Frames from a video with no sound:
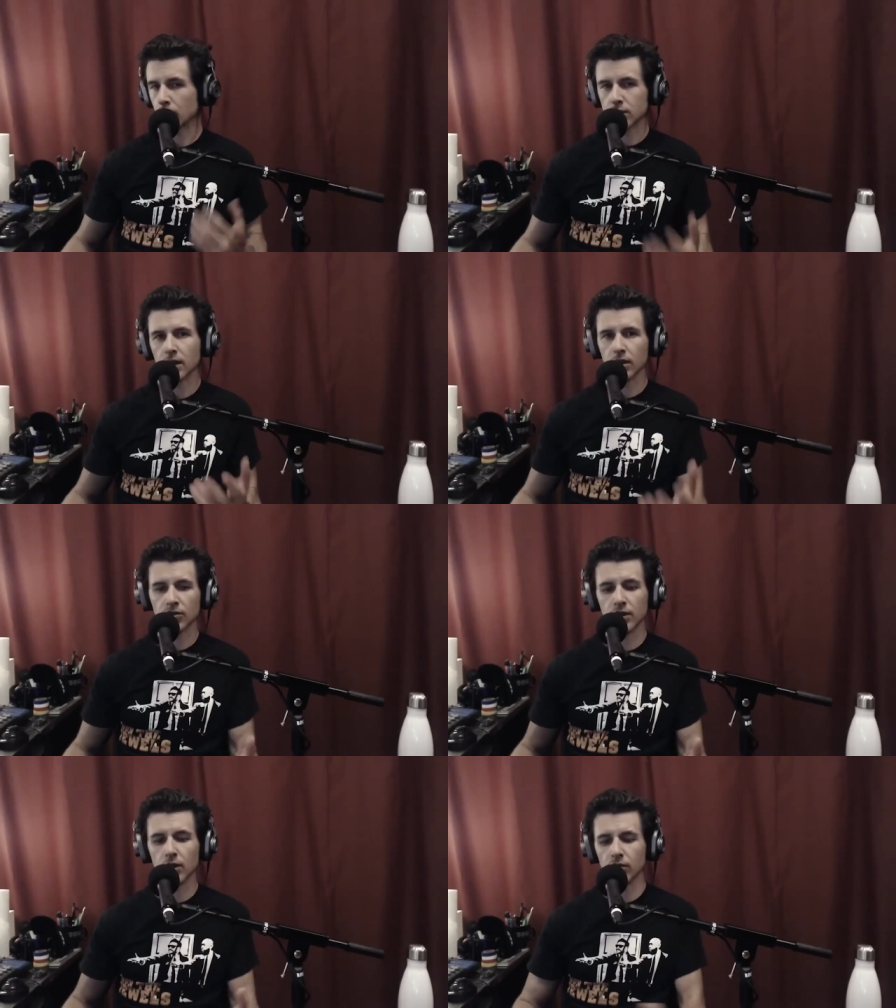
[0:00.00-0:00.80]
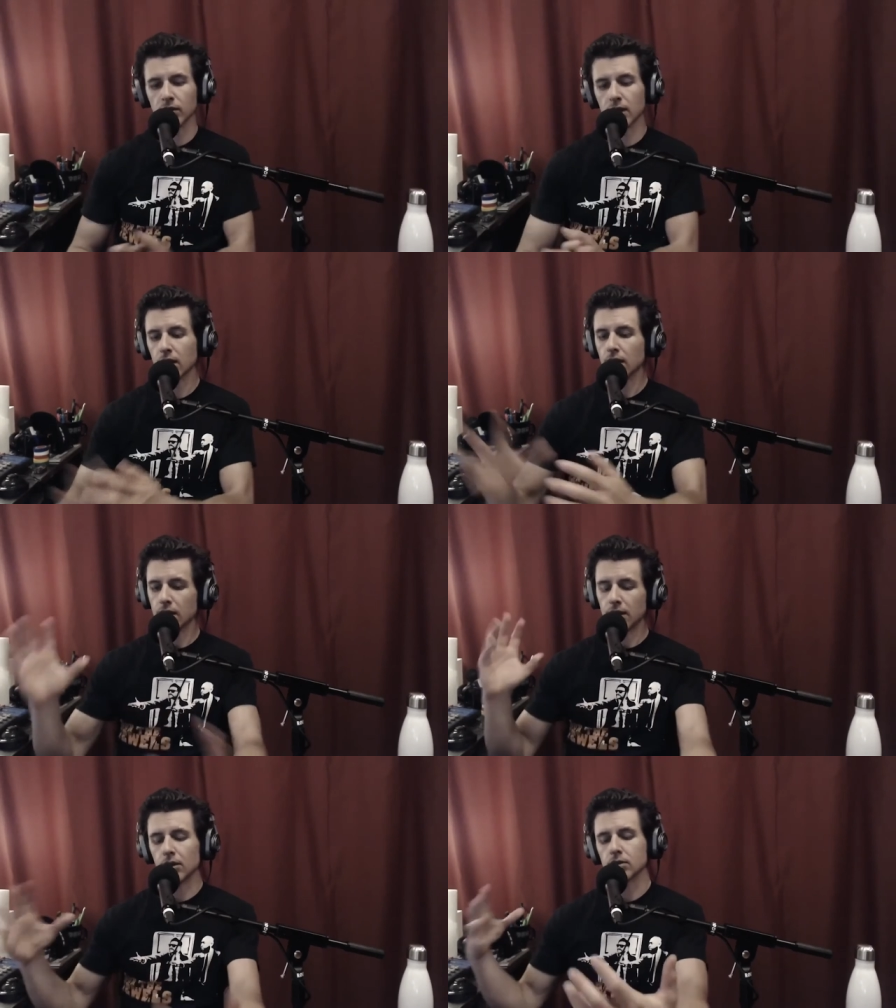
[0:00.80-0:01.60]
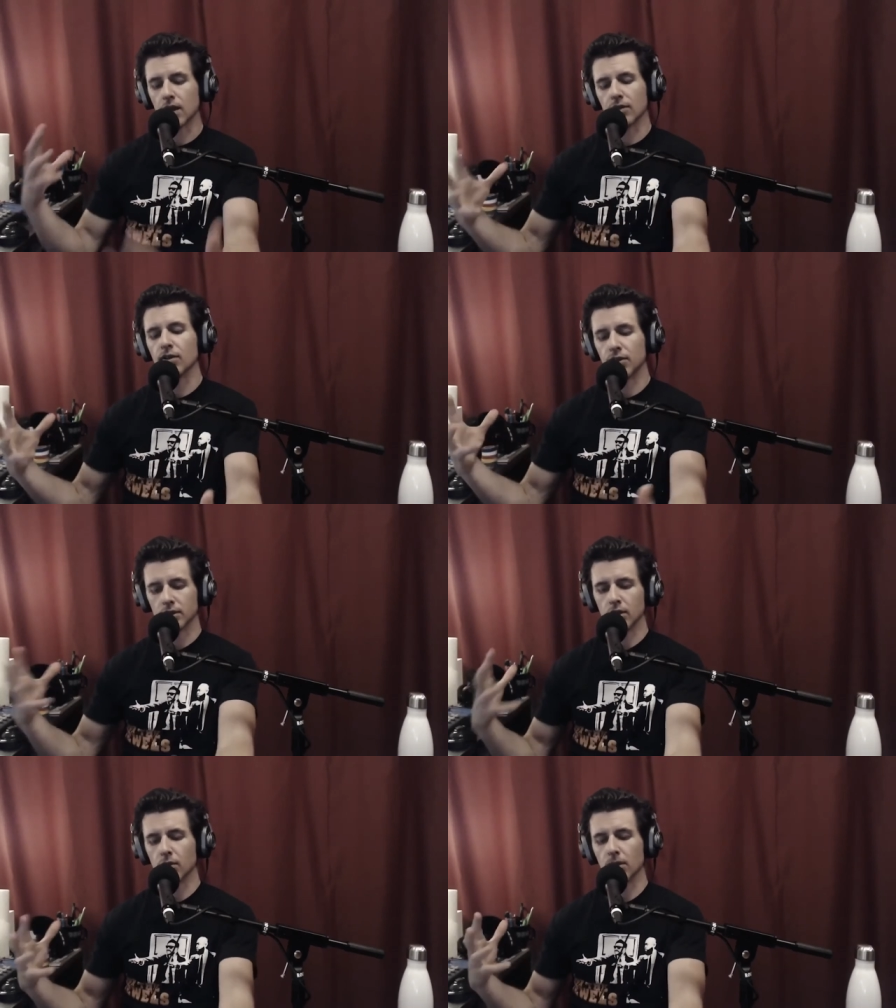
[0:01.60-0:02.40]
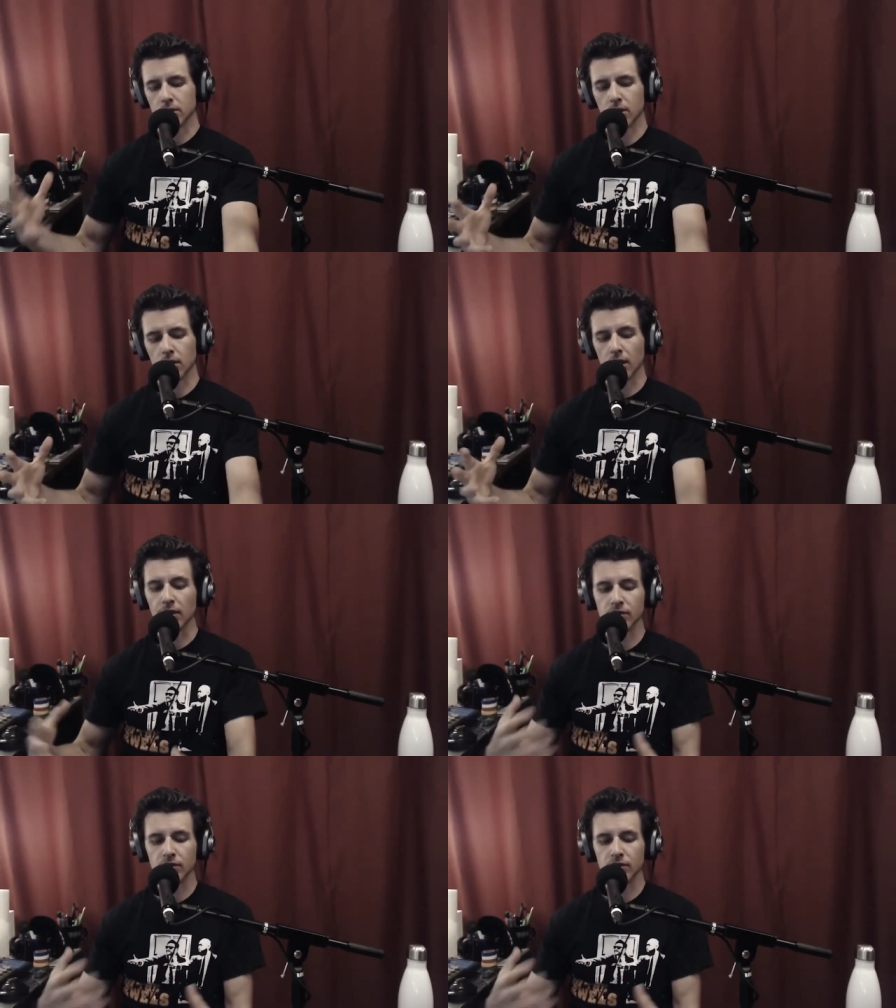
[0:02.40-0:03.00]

your style of video of like, here's everything to know about this car.